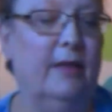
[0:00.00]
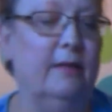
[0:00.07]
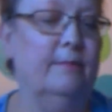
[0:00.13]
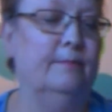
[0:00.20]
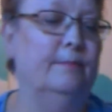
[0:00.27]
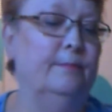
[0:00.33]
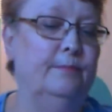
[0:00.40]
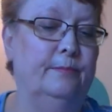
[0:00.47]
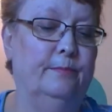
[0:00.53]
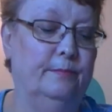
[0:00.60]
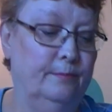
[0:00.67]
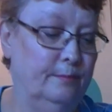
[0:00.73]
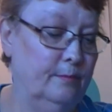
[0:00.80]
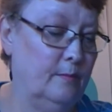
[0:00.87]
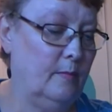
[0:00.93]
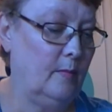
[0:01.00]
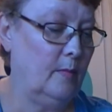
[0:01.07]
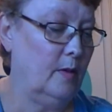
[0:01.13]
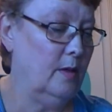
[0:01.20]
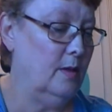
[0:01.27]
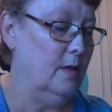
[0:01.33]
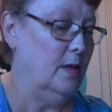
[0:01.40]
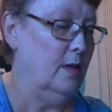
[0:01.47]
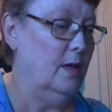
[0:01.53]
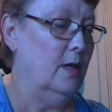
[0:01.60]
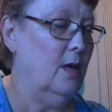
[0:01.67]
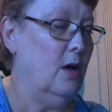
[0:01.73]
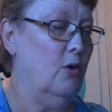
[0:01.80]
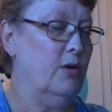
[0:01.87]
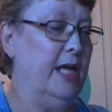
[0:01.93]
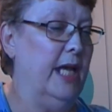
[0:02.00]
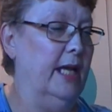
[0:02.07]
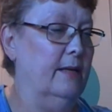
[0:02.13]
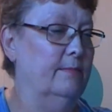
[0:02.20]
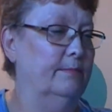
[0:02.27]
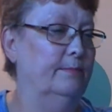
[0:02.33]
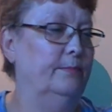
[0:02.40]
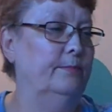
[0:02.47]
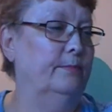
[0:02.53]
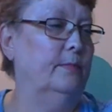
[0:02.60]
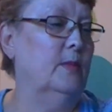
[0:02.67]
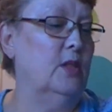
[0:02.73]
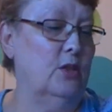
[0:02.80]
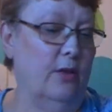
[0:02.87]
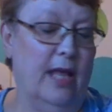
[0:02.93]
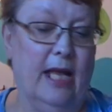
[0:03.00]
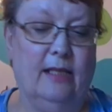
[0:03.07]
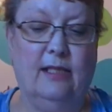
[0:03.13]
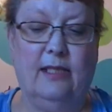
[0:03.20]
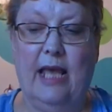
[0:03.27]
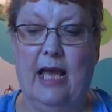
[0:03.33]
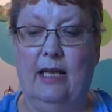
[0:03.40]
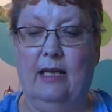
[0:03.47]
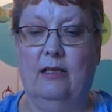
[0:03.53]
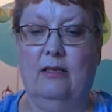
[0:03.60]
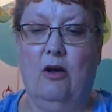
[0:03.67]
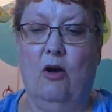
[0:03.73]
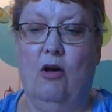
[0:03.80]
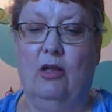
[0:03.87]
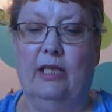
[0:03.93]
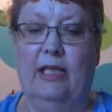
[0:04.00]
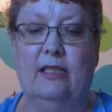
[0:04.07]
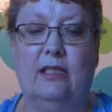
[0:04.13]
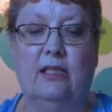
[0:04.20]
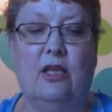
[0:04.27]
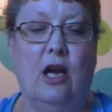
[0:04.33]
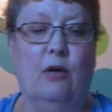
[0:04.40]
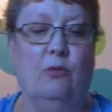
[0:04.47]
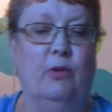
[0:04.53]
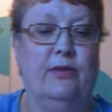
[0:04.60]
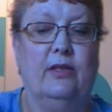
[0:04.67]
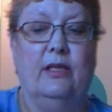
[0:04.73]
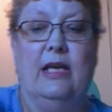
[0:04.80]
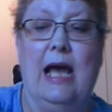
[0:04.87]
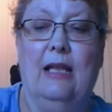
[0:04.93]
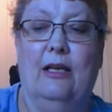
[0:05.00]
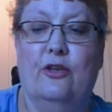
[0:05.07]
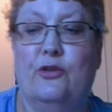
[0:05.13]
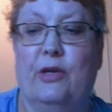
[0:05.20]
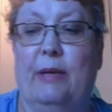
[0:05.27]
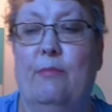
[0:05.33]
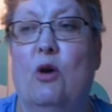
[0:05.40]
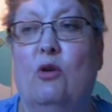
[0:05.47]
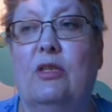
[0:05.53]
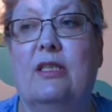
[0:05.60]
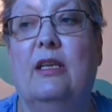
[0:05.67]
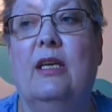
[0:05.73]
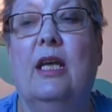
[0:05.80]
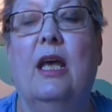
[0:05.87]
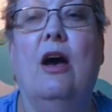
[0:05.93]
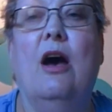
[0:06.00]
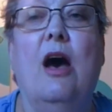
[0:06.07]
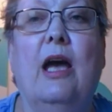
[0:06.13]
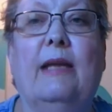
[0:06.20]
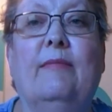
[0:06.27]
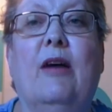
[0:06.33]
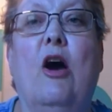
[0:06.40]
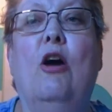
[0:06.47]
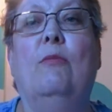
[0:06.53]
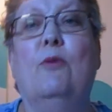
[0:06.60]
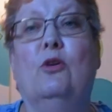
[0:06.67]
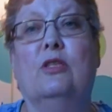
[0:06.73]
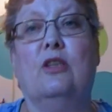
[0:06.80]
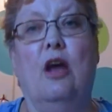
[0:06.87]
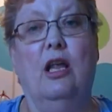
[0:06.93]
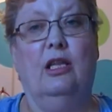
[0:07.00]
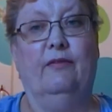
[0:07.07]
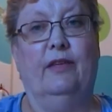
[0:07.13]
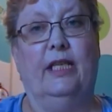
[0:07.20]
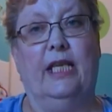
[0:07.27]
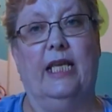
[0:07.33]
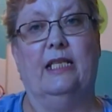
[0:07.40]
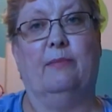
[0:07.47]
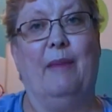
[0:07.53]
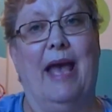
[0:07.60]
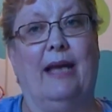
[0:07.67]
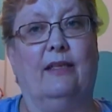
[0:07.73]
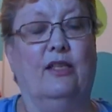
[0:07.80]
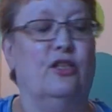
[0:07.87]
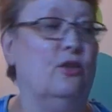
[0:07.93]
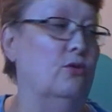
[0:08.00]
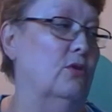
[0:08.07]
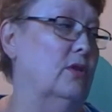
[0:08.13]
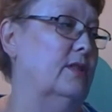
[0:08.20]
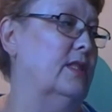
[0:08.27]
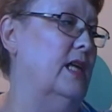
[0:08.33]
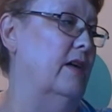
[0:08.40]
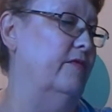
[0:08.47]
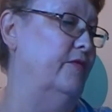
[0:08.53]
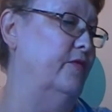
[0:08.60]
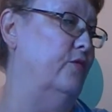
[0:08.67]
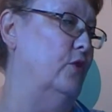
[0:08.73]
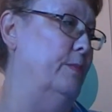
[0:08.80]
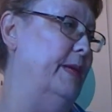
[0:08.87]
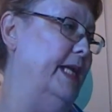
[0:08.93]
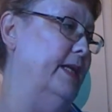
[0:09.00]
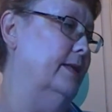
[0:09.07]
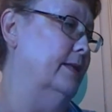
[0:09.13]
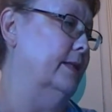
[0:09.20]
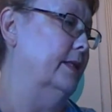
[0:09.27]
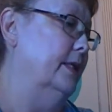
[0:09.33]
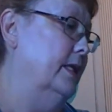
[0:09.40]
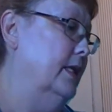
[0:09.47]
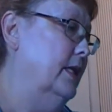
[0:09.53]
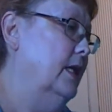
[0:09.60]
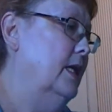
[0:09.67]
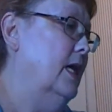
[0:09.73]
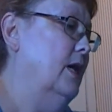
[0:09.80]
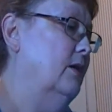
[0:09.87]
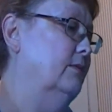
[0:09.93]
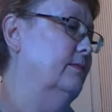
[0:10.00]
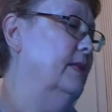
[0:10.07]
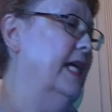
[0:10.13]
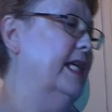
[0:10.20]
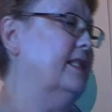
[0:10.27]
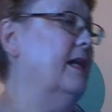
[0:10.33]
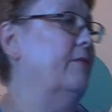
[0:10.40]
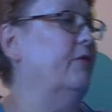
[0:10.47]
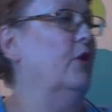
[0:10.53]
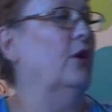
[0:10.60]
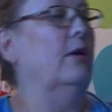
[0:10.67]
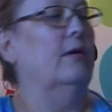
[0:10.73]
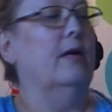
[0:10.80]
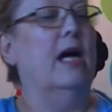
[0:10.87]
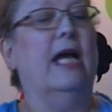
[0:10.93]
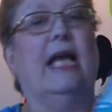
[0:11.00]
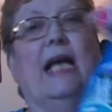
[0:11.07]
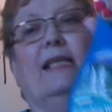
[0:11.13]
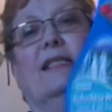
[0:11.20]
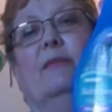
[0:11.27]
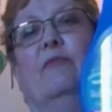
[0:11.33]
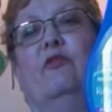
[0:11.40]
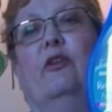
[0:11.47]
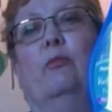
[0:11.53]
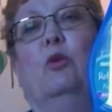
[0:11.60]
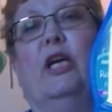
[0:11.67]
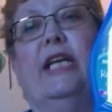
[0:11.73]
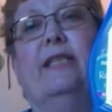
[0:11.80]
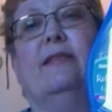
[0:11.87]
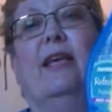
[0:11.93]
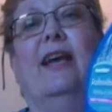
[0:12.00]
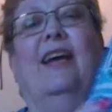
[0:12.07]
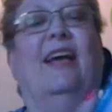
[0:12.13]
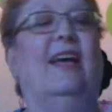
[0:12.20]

of it. Okay, so that's that haul. Let's start with Dollar Tree. Most of, uh, almost all of it is back to school stuff for me. Oh, except for I got some Febreze,